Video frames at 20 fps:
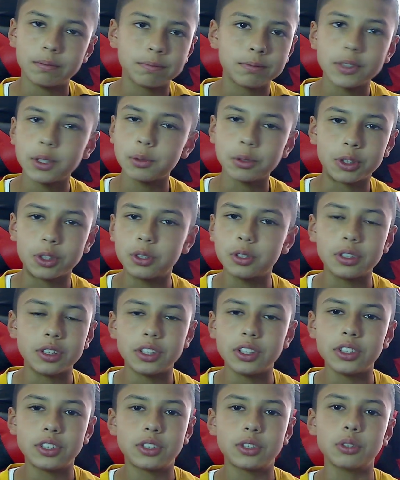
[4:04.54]
He's
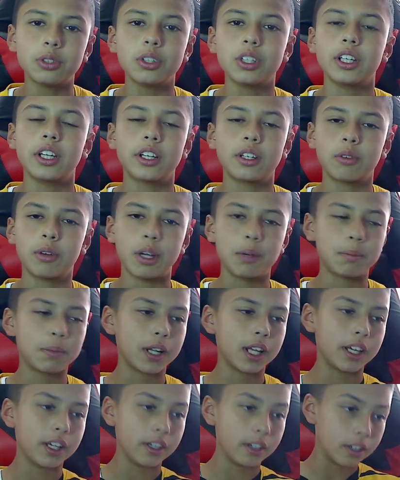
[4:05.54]
truly a great
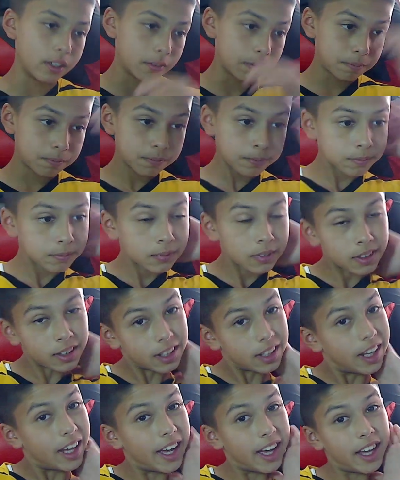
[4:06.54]
player.
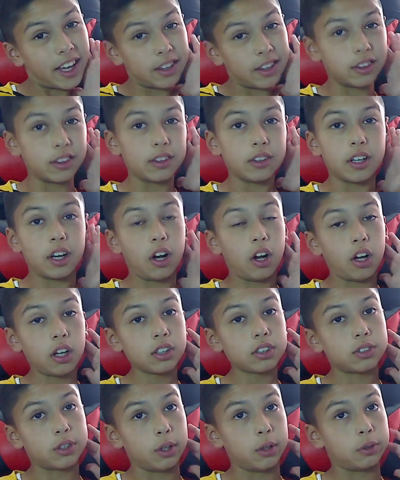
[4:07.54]
And
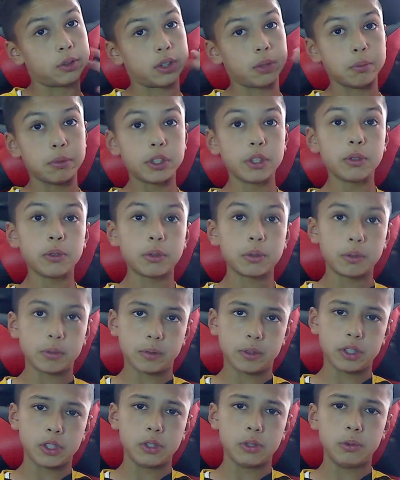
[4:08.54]
also some new
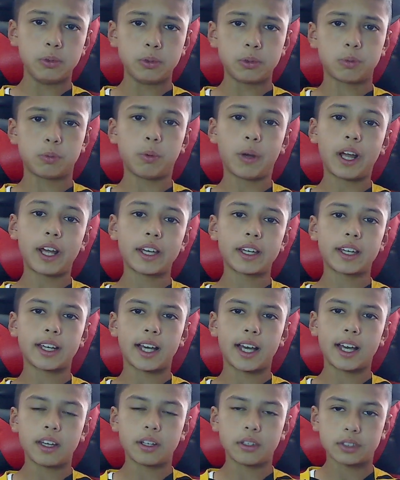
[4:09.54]
news, Ryan
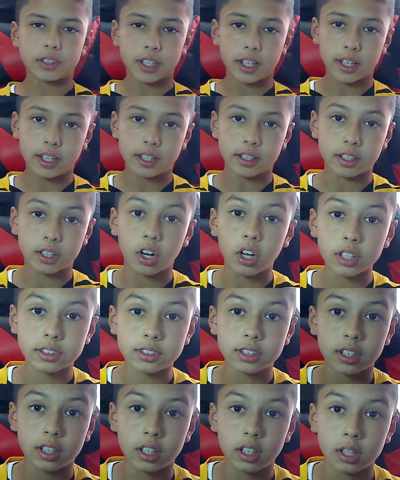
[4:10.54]
Giles had gone
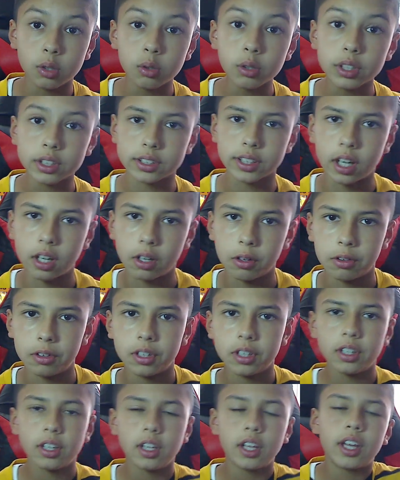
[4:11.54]
to Ludentown.
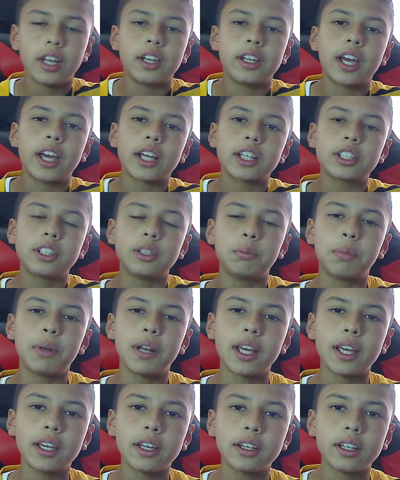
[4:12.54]
And he actually
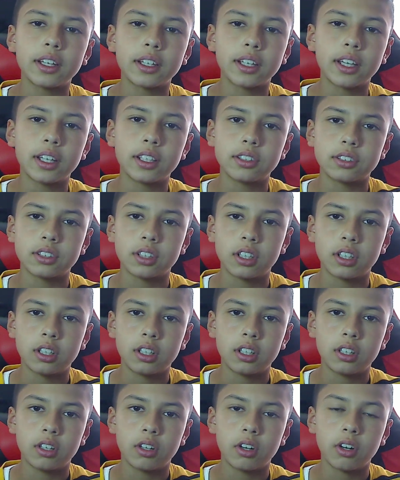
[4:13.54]
played against
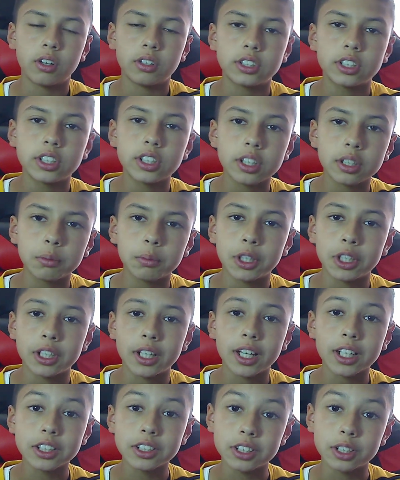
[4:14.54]
our team, and he
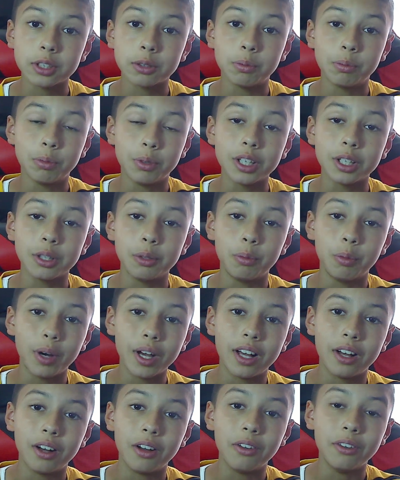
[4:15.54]
actually did really
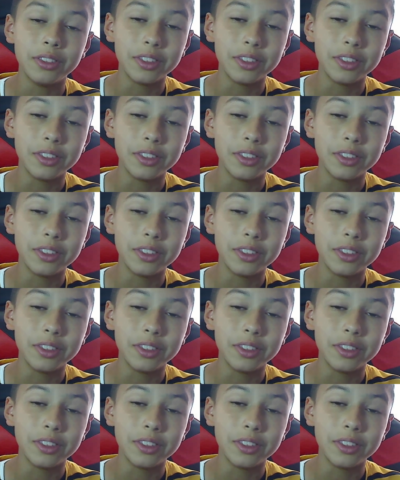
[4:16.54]
well.